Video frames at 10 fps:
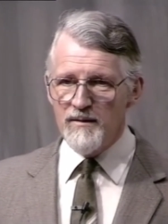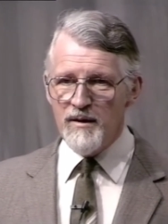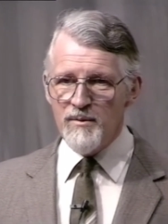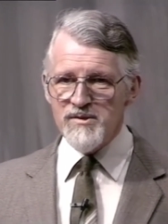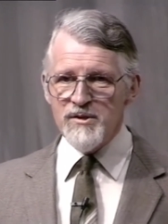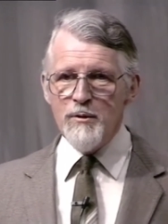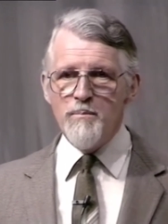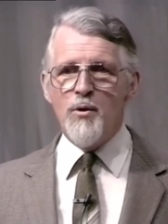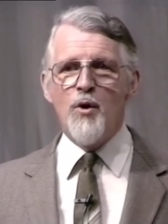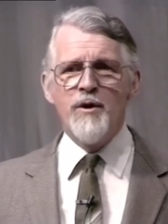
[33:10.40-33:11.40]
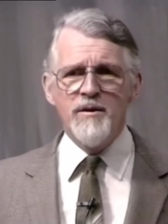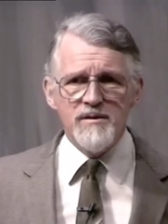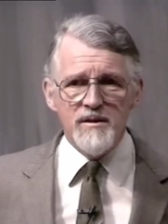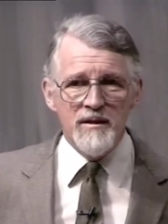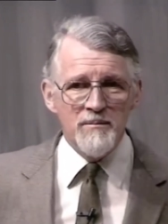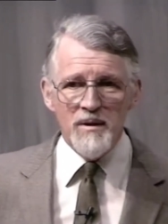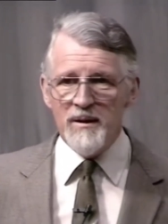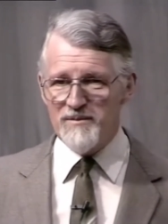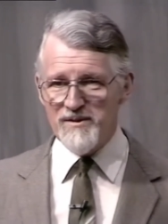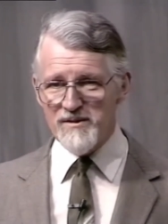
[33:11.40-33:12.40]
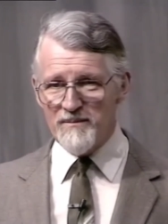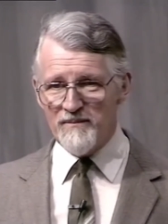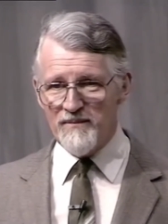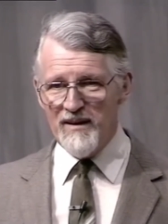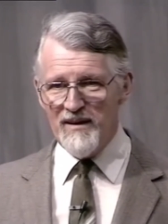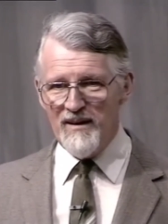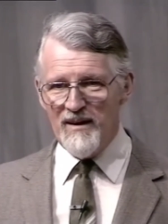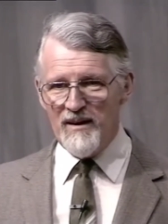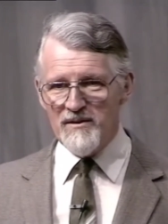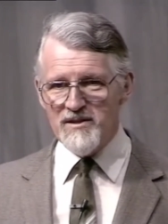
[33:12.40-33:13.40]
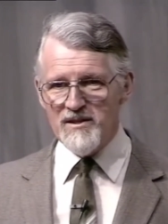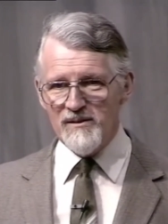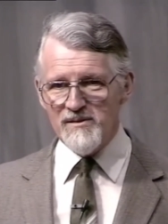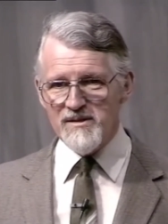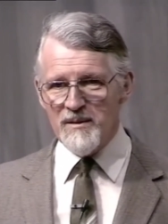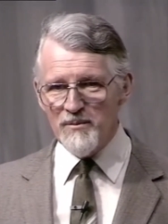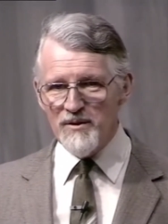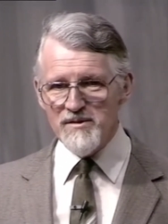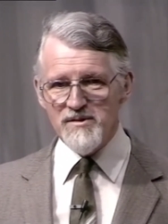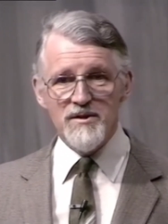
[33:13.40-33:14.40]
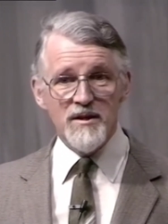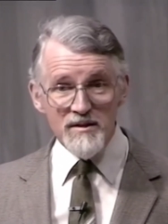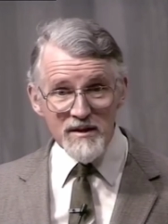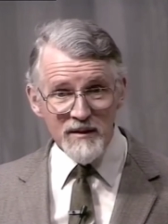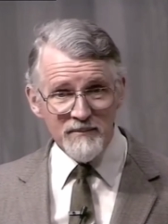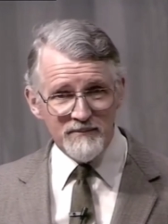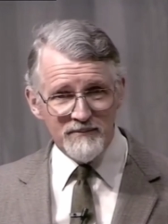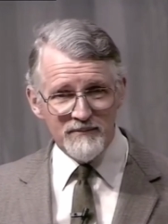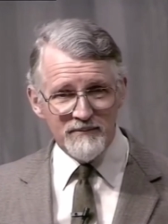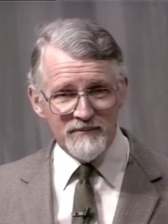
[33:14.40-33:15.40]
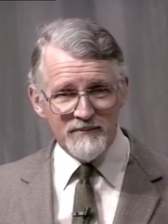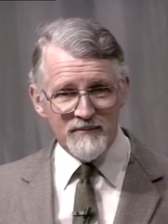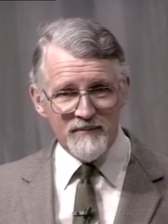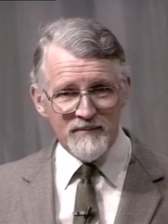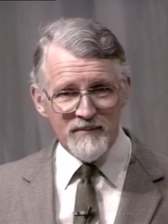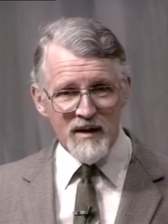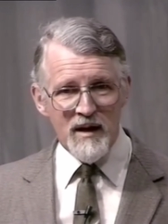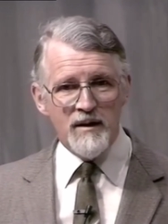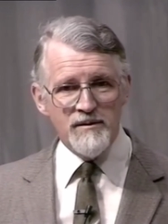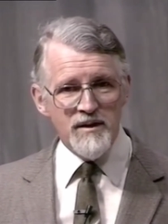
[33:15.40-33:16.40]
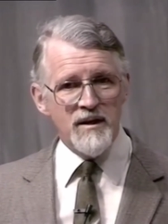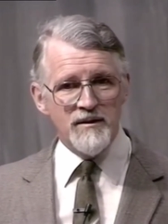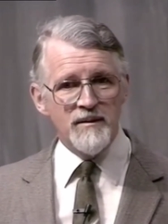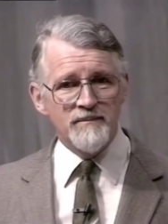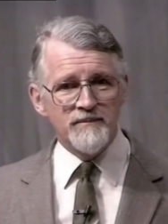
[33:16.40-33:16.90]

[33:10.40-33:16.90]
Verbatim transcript: There is no point in baptism until someone is dirty and dead.